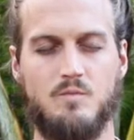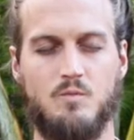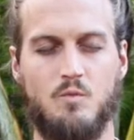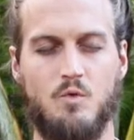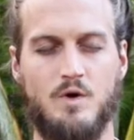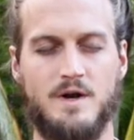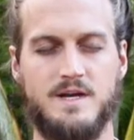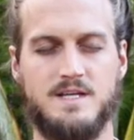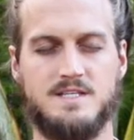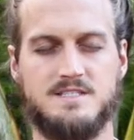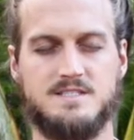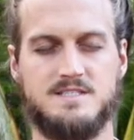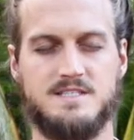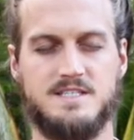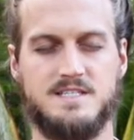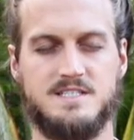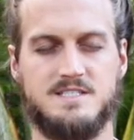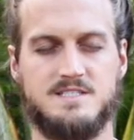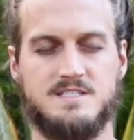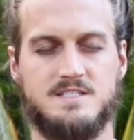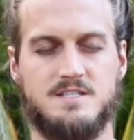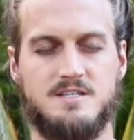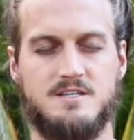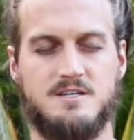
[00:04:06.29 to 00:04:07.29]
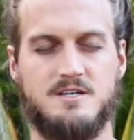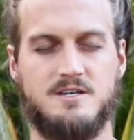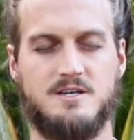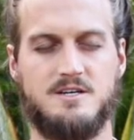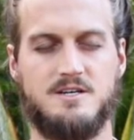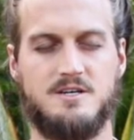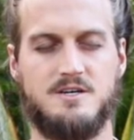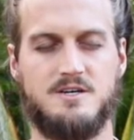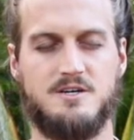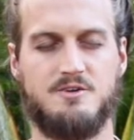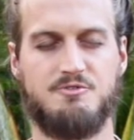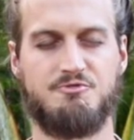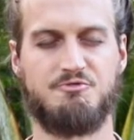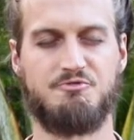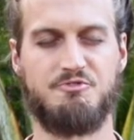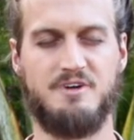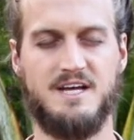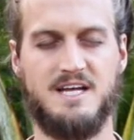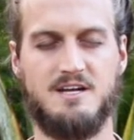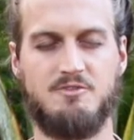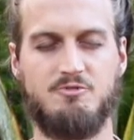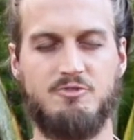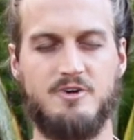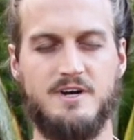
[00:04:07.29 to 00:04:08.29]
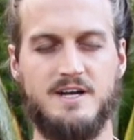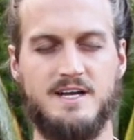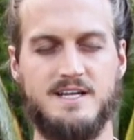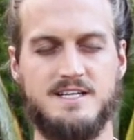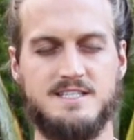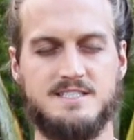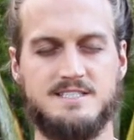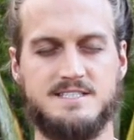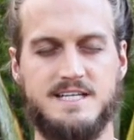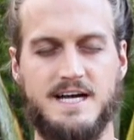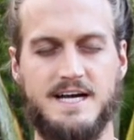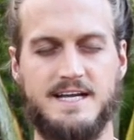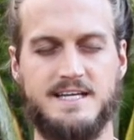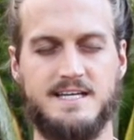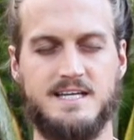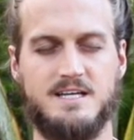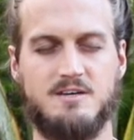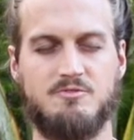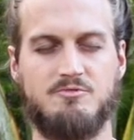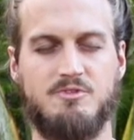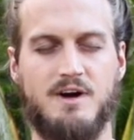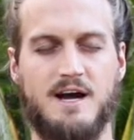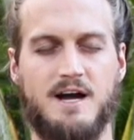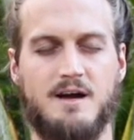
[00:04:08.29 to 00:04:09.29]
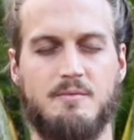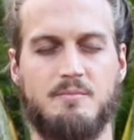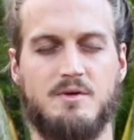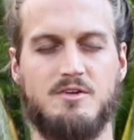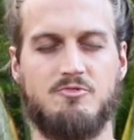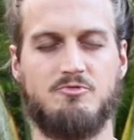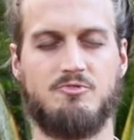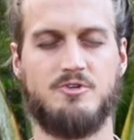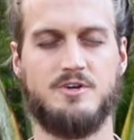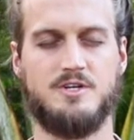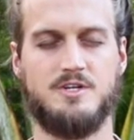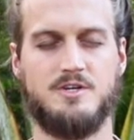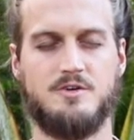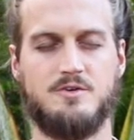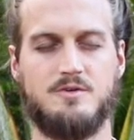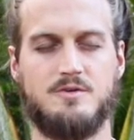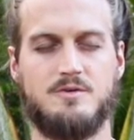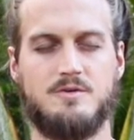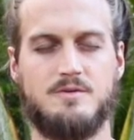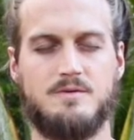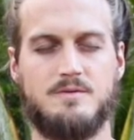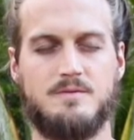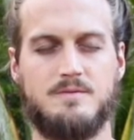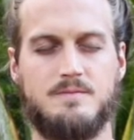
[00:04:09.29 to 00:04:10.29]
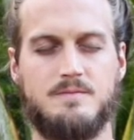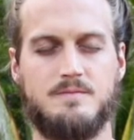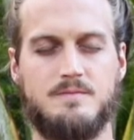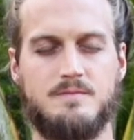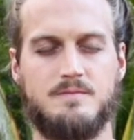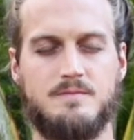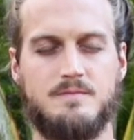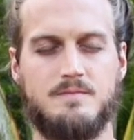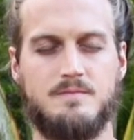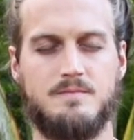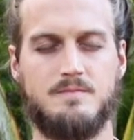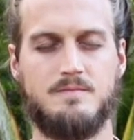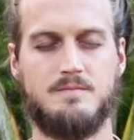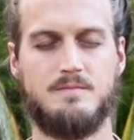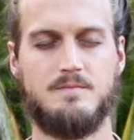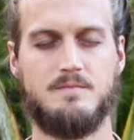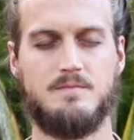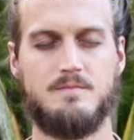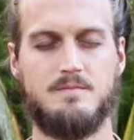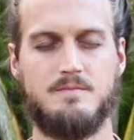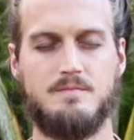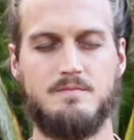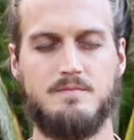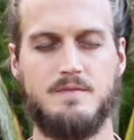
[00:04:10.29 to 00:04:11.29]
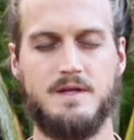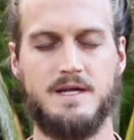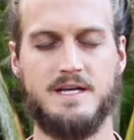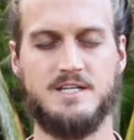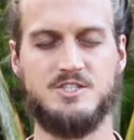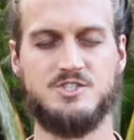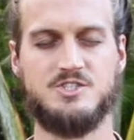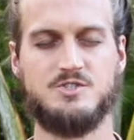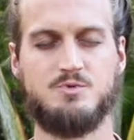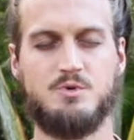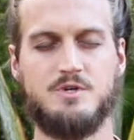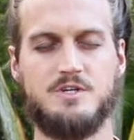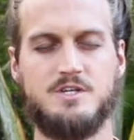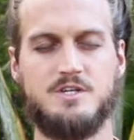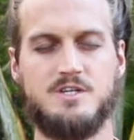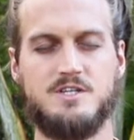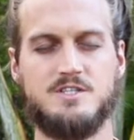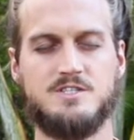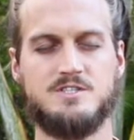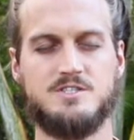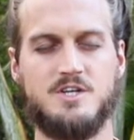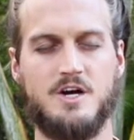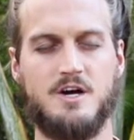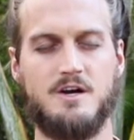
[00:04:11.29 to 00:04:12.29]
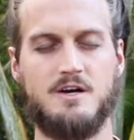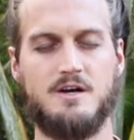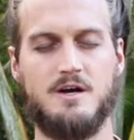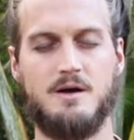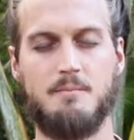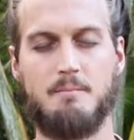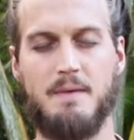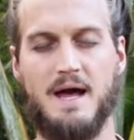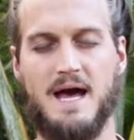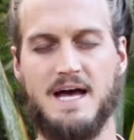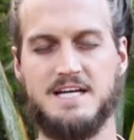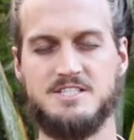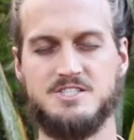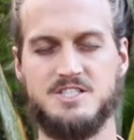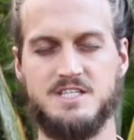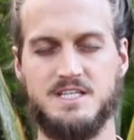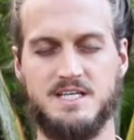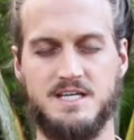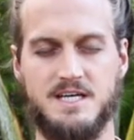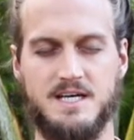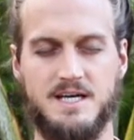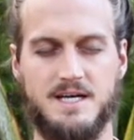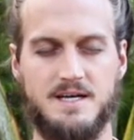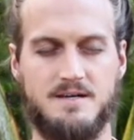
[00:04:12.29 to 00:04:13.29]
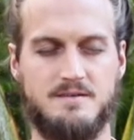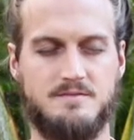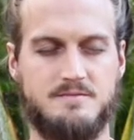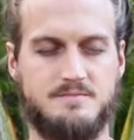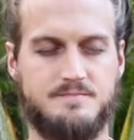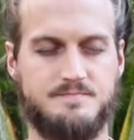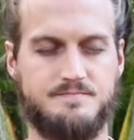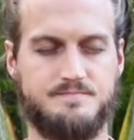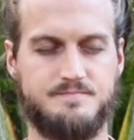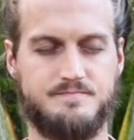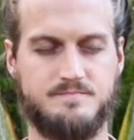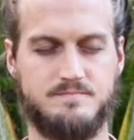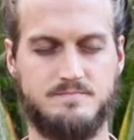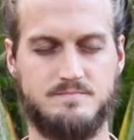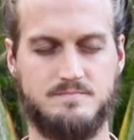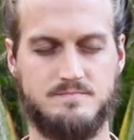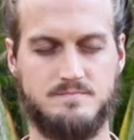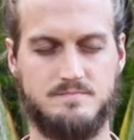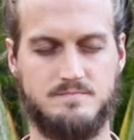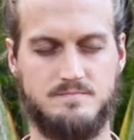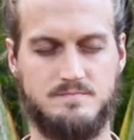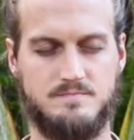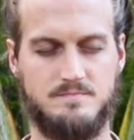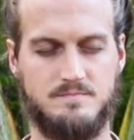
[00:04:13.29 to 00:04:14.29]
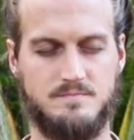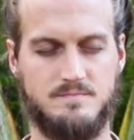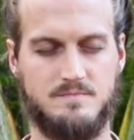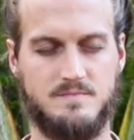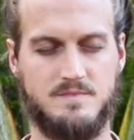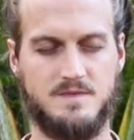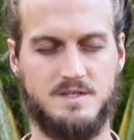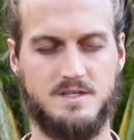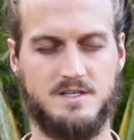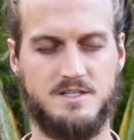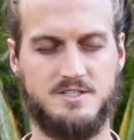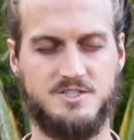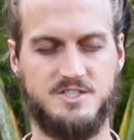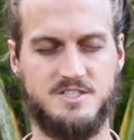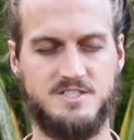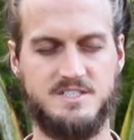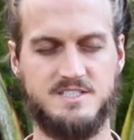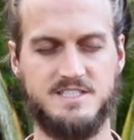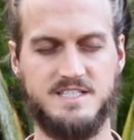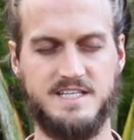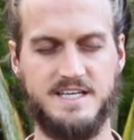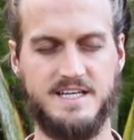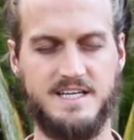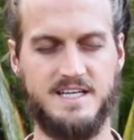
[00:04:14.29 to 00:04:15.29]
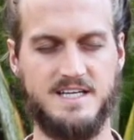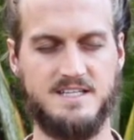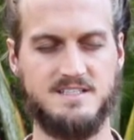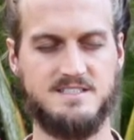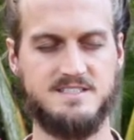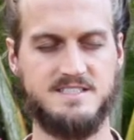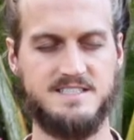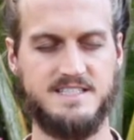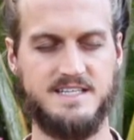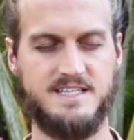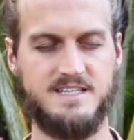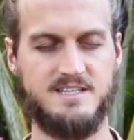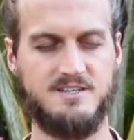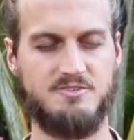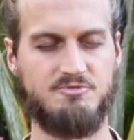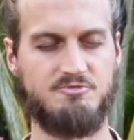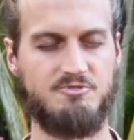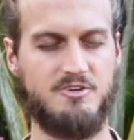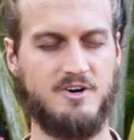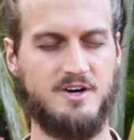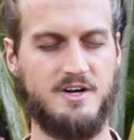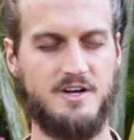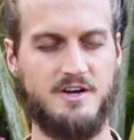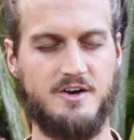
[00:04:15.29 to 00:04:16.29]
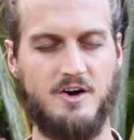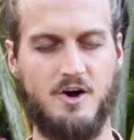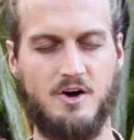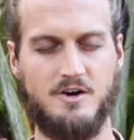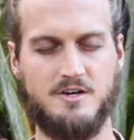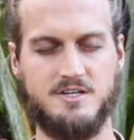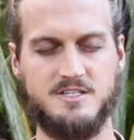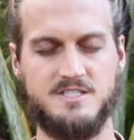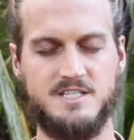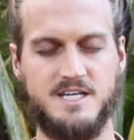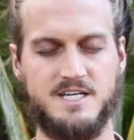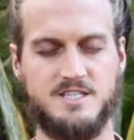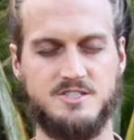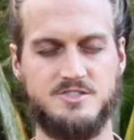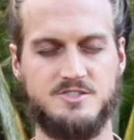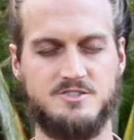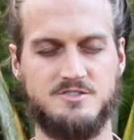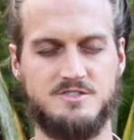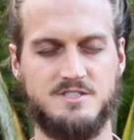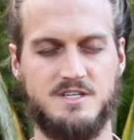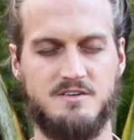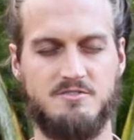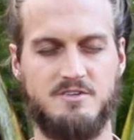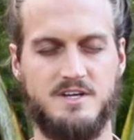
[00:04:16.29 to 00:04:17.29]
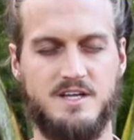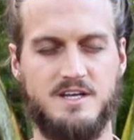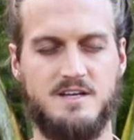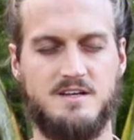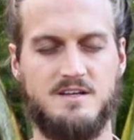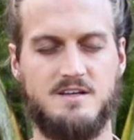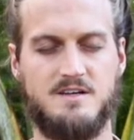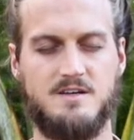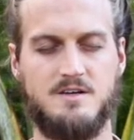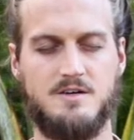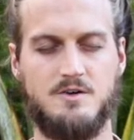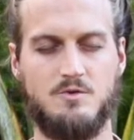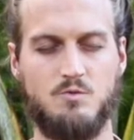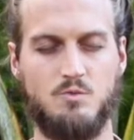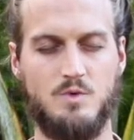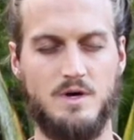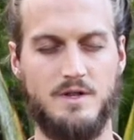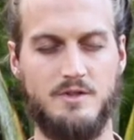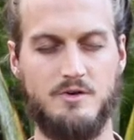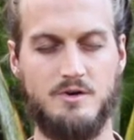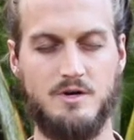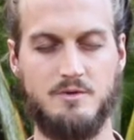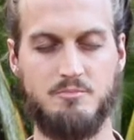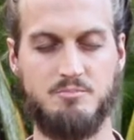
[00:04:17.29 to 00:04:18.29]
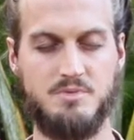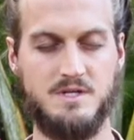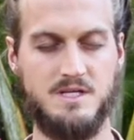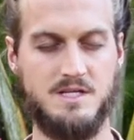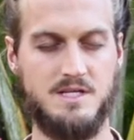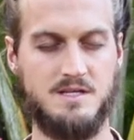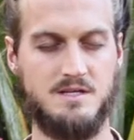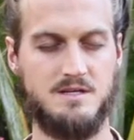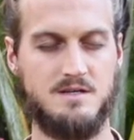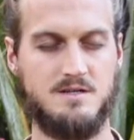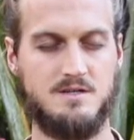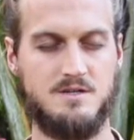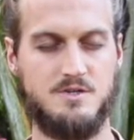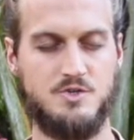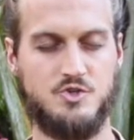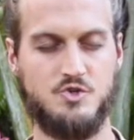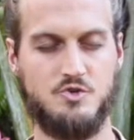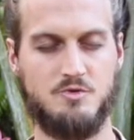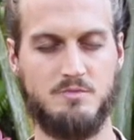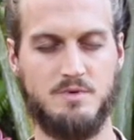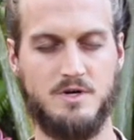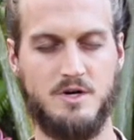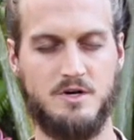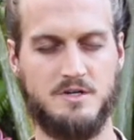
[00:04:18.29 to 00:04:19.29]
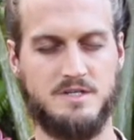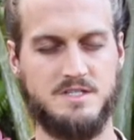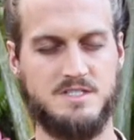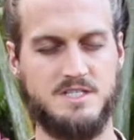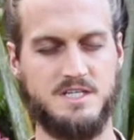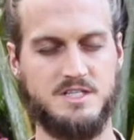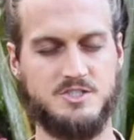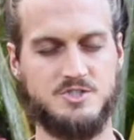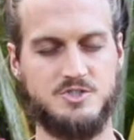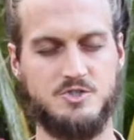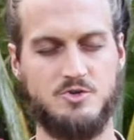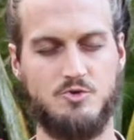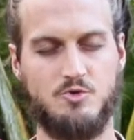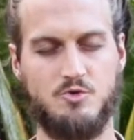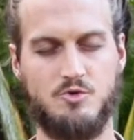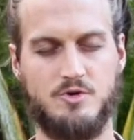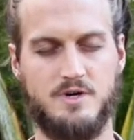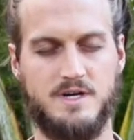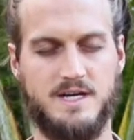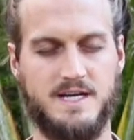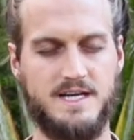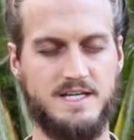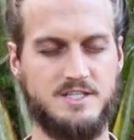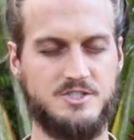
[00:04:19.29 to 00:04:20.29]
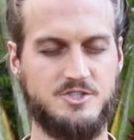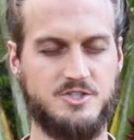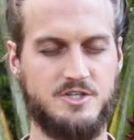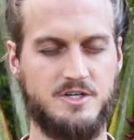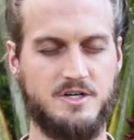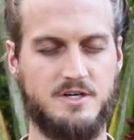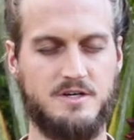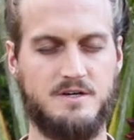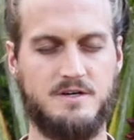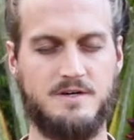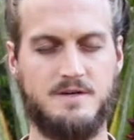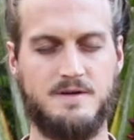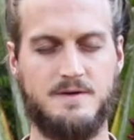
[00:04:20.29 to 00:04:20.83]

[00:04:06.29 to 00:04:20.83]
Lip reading: What is this favorite, exciting environment for you? And I just want you to start imagining it, just seeing it, seeing the fun architectures of it, whether it be human architecture or nature,